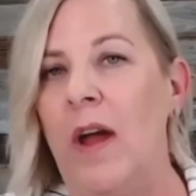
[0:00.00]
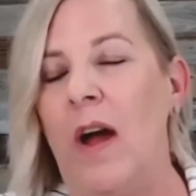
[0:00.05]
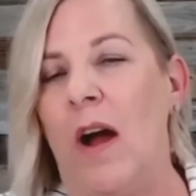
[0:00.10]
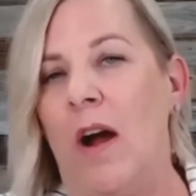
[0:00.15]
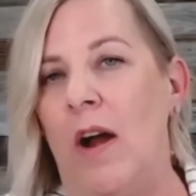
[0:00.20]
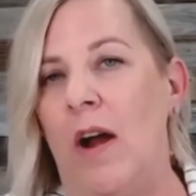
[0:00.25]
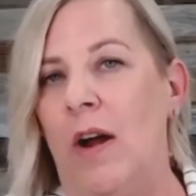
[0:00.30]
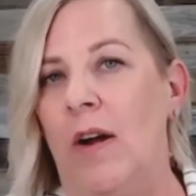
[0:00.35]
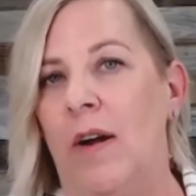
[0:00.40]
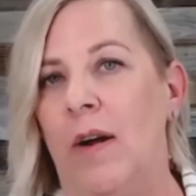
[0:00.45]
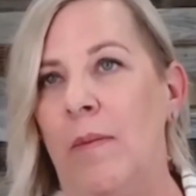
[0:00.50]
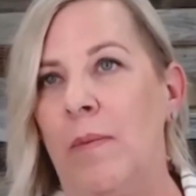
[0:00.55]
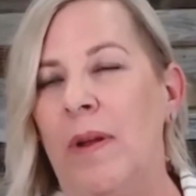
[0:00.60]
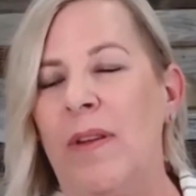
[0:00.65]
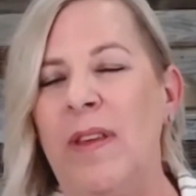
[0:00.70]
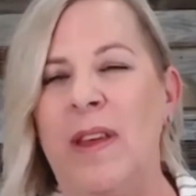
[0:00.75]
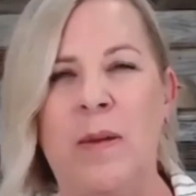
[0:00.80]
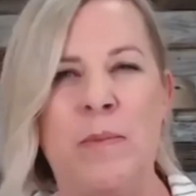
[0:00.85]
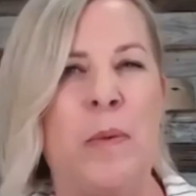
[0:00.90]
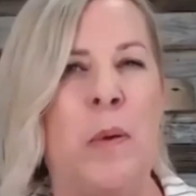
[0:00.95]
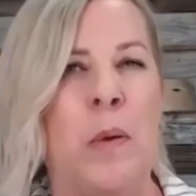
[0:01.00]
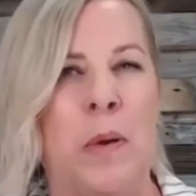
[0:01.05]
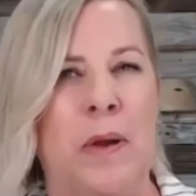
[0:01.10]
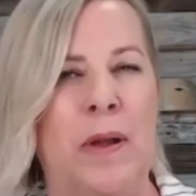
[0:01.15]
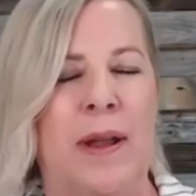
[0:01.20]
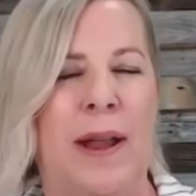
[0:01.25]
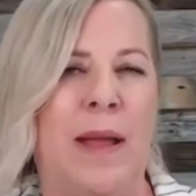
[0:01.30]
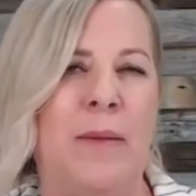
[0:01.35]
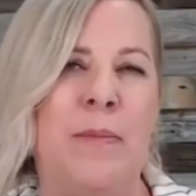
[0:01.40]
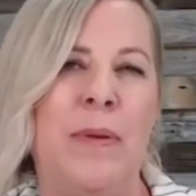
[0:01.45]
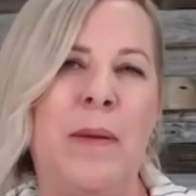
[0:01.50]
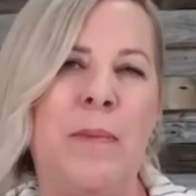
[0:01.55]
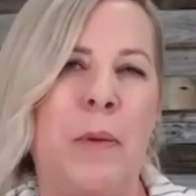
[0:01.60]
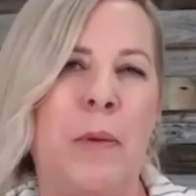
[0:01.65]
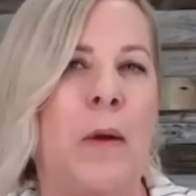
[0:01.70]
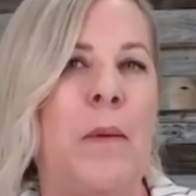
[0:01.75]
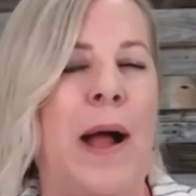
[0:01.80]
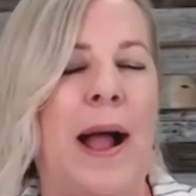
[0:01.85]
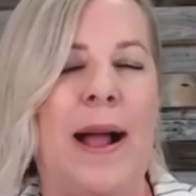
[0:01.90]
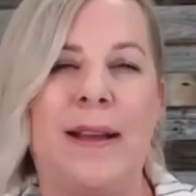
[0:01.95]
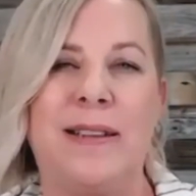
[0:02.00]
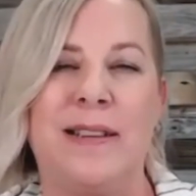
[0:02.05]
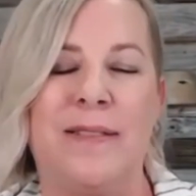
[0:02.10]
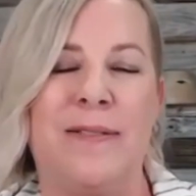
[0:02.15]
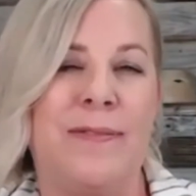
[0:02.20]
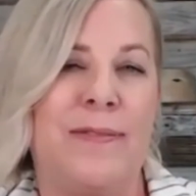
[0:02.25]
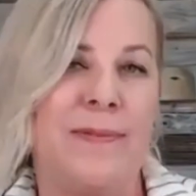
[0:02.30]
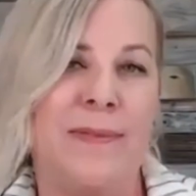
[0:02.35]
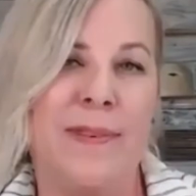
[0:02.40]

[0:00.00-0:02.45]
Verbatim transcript: are really important and be proactive.